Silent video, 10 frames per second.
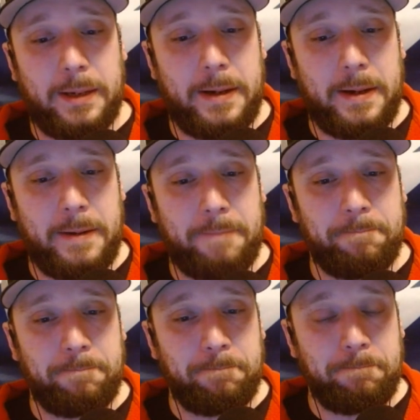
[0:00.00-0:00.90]

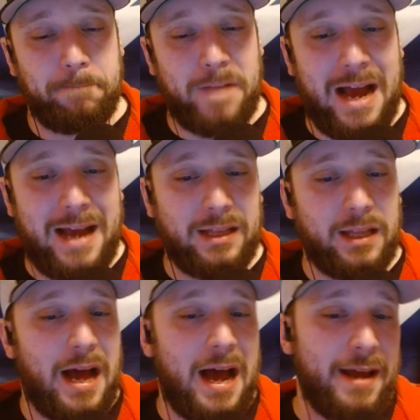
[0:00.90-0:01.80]
I
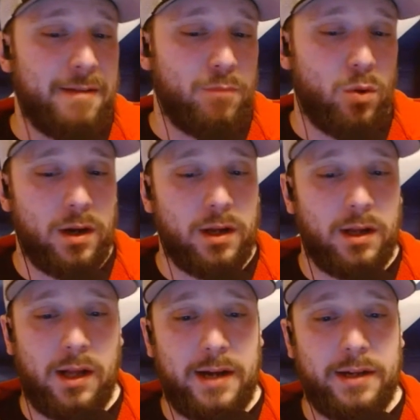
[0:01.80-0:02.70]
am more
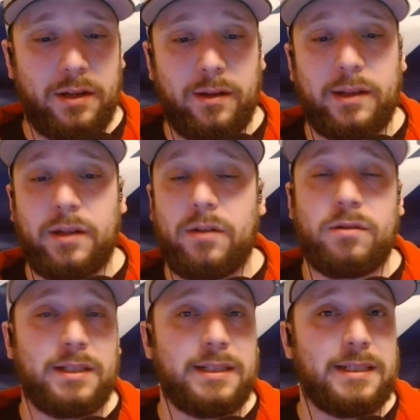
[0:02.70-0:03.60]
inclined to look at the
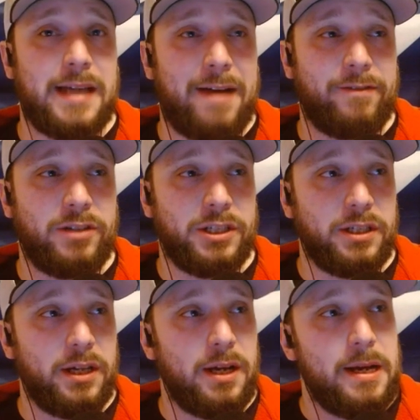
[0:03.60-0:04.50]
goals against
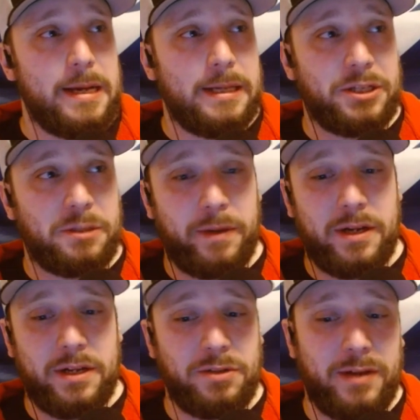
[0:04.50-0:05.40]
average, just
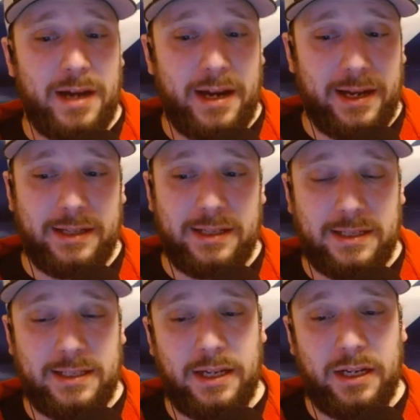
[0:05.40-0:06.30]
because you kind of get to
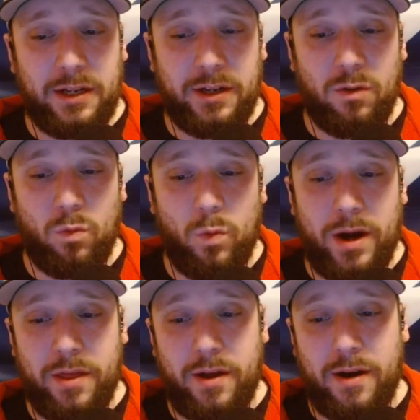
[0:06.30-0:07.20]
see, you know,
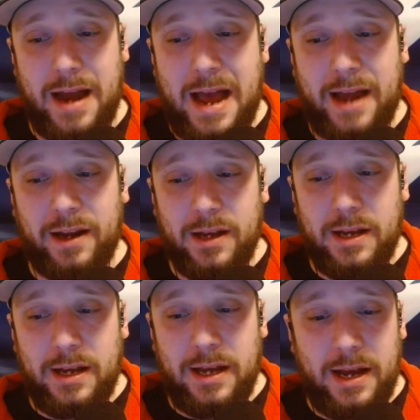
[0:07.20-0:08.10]
where they're at.
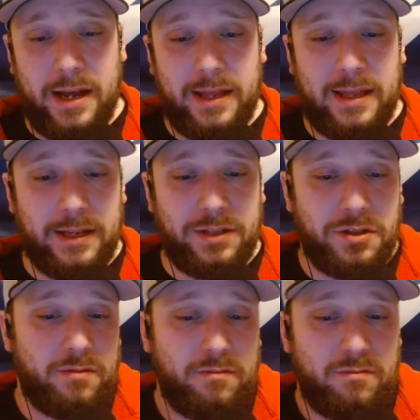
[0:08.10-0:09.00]
And I think
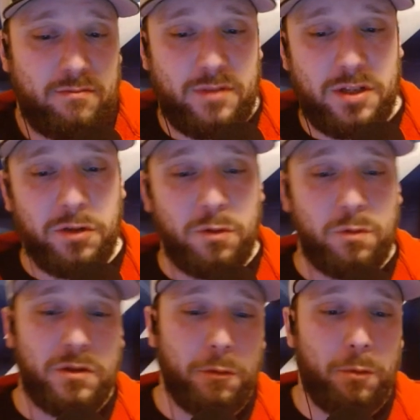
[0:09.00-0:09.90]

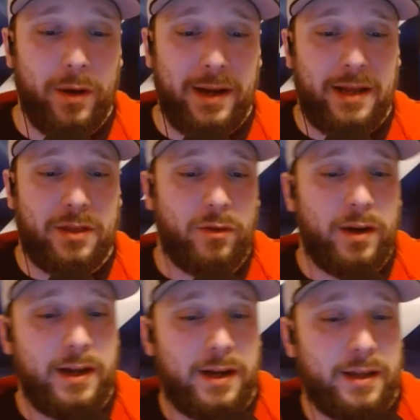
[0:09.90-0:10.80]

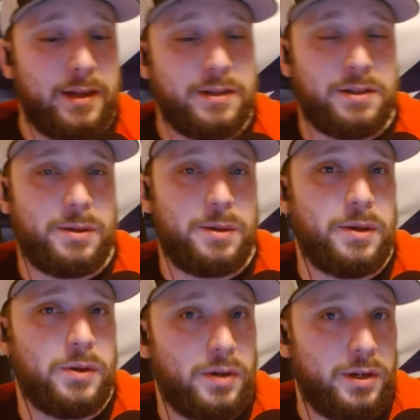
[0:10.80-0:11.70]
2.83, I think, is a
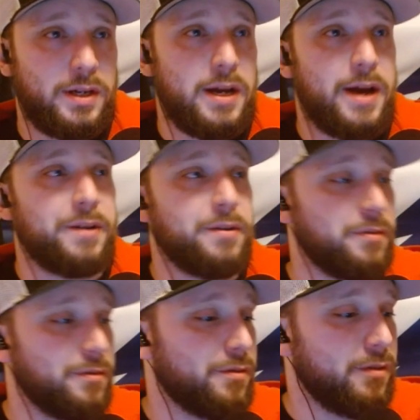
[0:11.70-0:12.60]
good kind
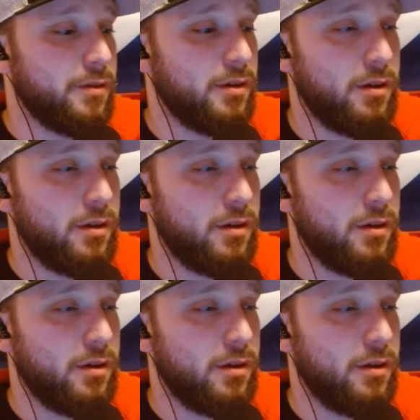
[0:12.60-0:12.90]
of,